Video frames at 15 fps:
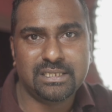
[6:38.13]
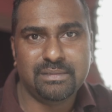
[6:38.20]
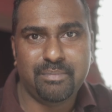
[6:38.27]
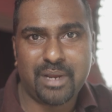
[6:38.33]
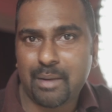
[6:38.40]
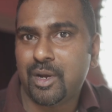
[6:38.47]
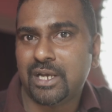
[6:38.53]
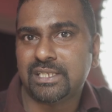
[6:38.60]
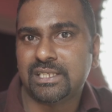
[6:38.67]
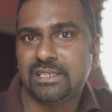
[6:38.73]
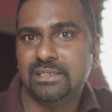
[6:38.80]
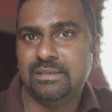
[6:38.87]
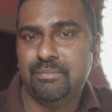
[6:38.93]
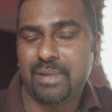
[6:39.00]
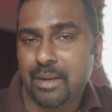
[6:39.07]

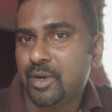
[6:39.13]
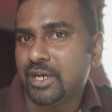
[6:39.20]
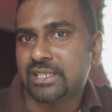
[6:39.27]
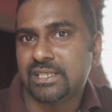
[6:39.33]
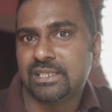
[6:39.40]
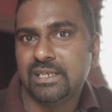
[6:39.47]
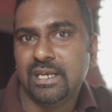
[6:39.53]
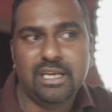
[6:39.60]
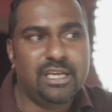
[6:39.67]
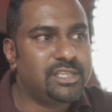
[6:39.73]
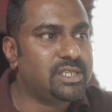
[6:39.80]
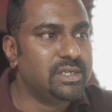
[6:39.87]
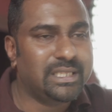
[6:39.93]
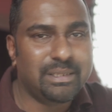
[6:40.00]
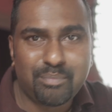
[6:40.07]
Barabbas. Barabbas.
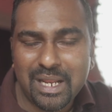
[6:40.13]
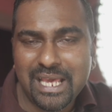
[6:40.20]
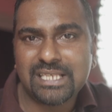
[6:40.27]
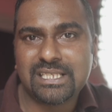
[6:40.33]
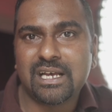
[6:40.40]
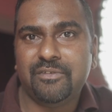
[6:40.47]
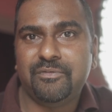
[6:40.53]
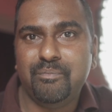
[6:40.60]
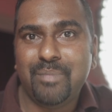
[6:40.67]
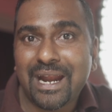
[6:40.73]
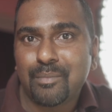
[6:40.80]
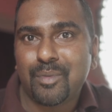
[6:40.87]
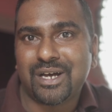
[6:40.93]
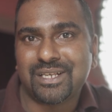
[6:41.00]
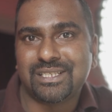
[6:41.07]
So, in the place of
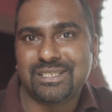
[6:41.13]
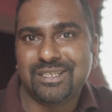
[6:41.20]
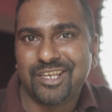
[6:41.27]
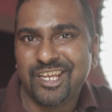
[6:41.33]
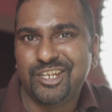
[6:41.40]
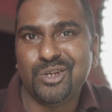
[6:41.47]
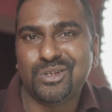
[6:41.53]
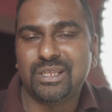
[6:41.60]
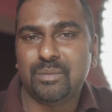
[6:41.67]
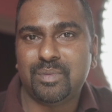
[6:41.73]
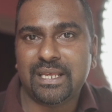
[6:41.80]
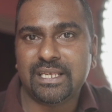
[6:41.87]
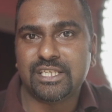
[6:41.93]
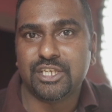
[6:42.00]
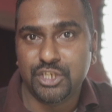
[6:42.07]
Barabbas, he took the
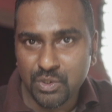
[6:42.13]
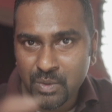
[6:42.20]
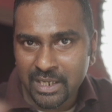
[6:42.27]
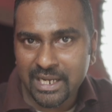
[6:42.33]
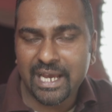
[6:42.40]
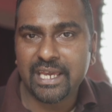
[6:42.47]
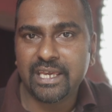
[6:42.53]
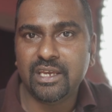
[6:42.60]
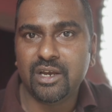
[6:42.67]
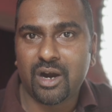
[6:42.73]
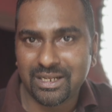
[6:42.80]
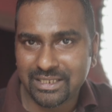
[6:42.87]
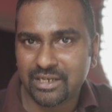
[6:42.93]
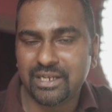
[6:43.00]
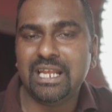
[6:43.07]
place. You and I
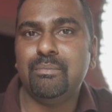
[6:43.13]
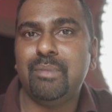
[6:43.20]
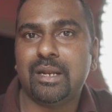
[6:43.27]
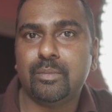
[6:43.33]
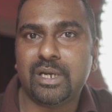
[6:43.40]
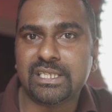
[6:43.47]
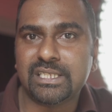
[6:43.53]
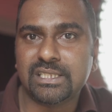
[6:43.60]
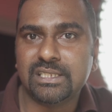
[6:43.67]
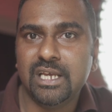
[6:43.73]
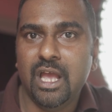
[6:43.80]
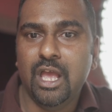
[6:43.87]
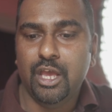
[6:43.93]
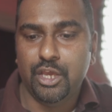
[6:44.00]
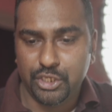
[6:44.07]
are the real Barabbas.
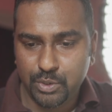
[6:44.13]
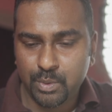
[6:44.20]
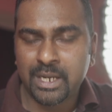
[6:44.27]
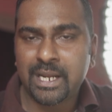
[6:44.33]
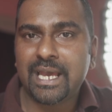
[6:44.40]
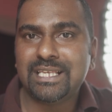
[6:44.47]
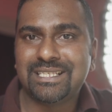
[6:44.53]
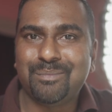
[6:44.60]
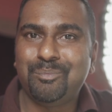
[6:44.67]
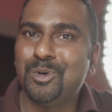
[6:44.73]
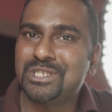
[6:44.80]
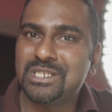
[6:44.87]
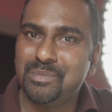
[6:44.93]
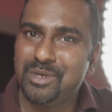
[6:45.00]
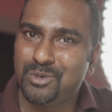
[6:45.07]
You and I
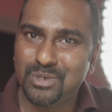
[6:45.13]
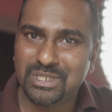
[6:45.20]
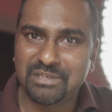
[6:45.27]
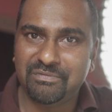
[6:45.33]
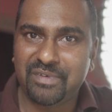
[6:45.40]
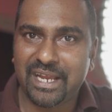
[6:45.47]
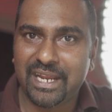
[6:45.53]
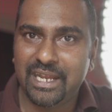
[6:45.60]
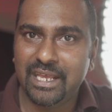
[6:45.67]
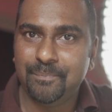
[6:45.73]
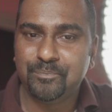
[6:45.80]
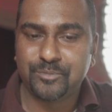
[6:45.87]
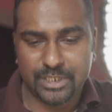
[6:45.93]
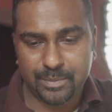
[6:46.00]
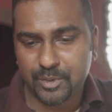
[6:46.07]
supposed to be crucified,
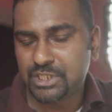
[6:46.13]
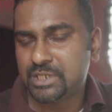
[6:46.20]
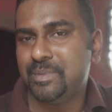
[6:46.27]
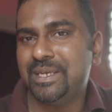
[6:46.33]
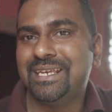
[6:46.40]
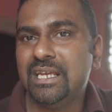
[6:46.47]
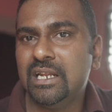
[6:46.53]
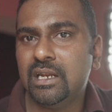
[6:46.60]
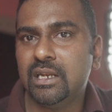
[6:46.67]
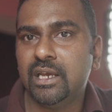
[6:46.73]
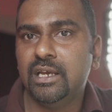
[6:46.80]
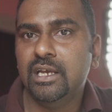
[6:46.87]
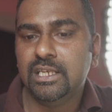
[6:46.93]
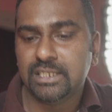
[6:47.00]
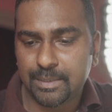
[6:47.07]
supposed to be killed,
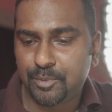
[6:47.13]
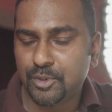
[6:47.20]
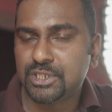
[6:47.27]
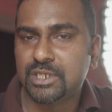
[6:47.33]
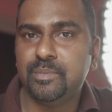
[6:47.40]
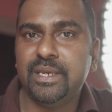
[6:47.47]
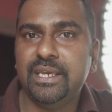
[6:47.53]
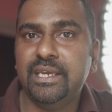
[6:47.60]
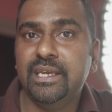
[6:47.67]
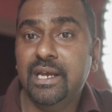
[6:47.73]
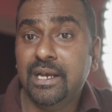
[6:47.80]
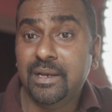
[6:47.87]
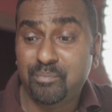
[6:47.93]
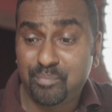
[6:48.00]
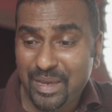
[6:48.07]
supposed to be
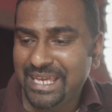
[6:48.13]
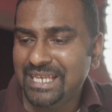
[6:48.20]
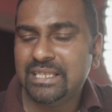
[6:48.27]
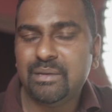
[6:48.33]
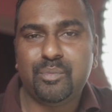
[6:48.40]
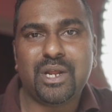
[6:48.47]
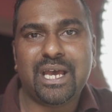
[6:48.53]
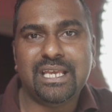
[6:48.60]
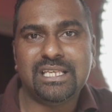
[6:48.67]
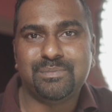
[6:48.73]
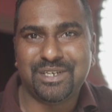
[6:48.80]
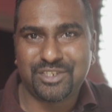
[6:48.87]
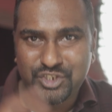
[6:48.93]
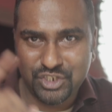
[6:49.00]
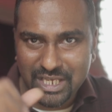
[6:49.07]
paying the price.
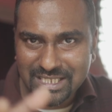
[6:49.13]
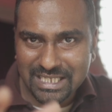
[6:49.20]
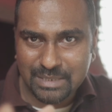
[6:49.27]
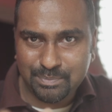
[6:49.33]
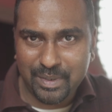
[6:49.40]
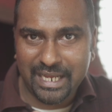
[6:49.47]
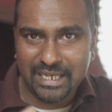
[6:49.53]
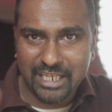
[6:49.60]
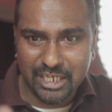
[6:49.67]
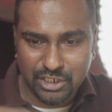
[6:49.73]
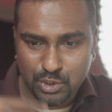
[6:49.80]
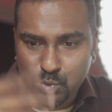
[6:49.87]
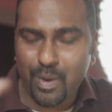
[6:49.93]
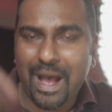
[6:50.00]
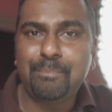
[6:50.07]
But Jesus paid, He
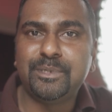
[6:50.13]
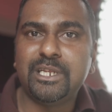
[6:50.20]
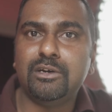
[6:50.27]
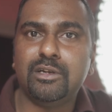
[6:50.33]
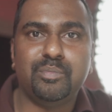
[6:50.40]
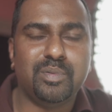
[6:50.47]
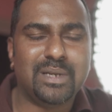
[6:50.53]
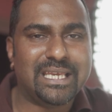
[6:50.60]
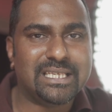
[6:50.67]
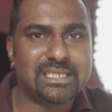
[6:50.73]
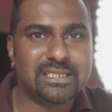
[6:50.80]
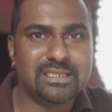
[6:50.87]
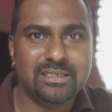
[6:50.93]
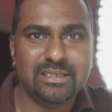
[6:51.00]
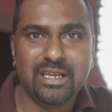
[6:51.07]
swapped our
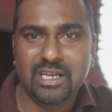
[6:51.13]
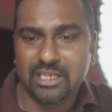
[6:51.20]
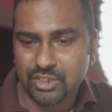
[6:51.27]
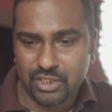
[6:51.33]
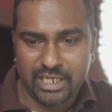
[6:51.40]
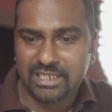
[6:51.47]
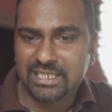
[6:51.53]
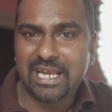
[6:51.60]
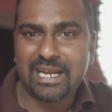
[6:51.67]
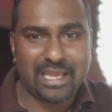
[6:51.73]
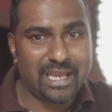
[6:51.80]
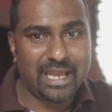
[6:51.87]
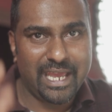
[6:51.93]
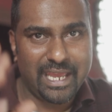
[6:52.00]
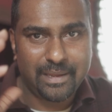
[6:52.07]
place. So he said,
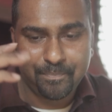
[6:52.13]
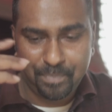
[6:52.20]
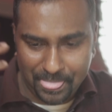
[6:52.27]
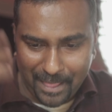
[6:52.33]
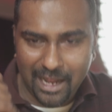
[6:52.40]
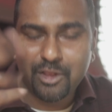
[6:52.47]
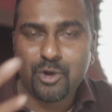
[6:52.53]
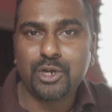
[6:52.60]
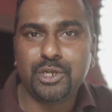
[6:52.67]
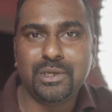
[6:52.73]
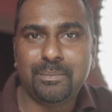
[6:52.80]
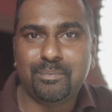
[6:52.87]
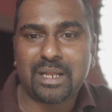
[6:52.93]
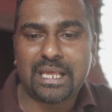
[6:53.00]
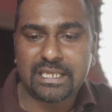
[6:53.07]
Hey, I'll go to
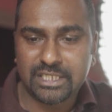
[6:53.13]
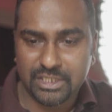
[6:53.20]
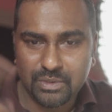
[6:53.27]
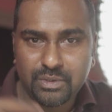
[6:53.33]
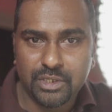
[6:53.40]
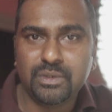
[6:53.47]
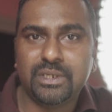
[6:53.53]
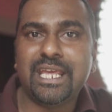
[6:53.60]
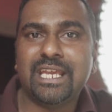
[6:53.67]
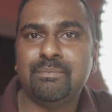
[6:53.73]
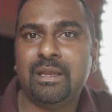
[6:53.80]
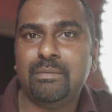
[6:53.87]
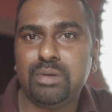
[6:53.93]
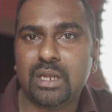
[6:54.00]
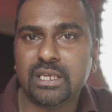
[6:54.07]
your place. You, you take
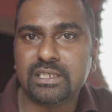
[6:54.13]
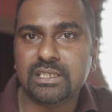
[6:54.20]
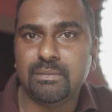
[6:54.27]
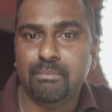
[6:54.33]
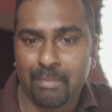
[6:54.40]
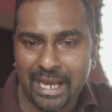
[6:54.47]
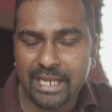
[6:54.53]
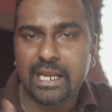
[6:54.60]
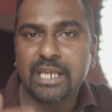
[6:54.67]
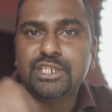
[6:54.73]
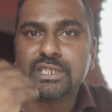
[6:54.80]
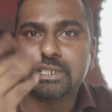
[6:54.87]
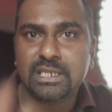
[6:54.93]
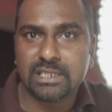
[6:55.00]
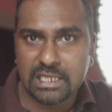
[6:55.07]
my place. My
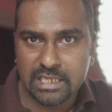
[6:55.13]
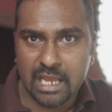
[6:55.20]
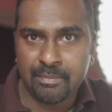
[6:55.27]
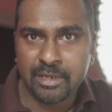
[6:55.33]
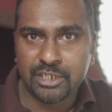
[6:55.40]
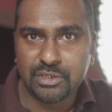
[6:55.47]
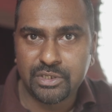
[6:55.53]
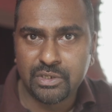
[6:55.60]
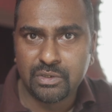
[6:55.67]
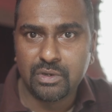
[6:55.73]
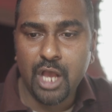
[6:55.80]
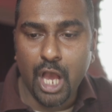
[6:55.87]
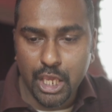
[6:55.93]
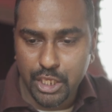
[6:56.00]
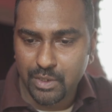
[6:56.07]
righteousness is coming to you.
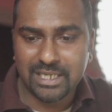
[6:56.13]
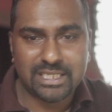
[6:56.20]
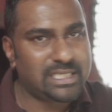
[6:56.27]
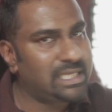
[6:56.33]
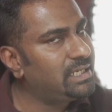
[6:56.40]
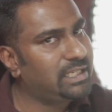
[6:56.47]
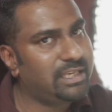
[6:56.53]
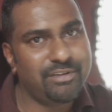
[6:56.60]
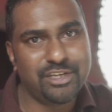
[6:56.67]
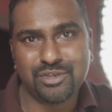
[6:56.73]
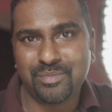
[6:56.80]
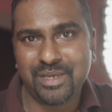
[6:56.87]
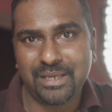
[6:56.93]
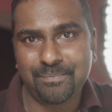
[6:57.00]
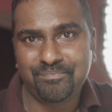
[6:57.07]
Your sin, give it to
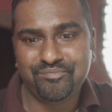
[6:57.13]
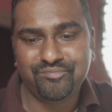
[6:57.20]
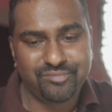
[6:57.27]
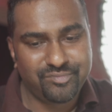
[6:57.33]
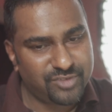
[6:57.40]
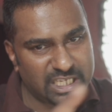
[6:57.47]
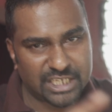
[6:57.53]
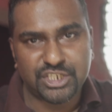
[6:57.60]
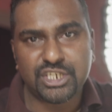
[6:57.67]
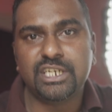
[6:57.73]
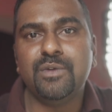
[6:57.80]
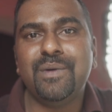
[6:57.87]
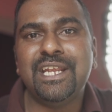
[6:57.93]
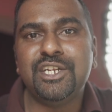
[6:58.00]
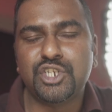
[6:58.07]
me. Such a
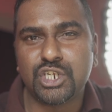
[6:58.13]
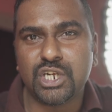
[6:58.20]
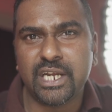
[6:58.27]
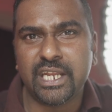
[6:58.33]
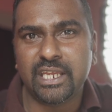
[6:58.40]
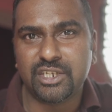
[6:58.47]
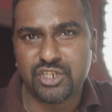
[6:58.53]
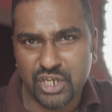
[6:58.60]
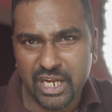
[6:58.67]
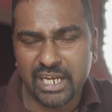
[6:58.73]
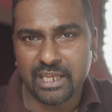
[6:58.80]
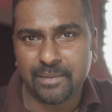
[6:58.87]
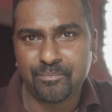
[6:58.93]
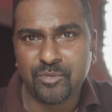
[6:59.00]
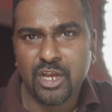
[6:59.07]
divine trading,
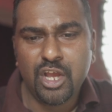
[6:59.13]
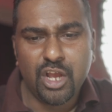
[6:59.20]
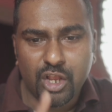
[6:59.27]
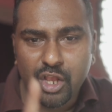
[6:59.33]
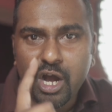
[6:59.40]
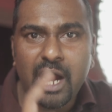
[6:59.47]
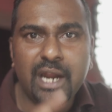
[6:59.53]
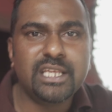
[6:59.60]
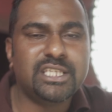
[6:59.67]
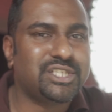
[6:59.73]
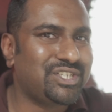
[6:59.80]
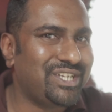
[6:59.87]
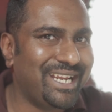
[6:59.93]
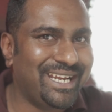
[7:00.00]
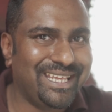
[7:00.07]
trading. God is
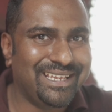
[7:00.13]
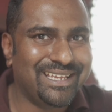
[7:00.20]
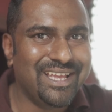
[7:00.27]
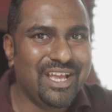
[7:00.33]
trading.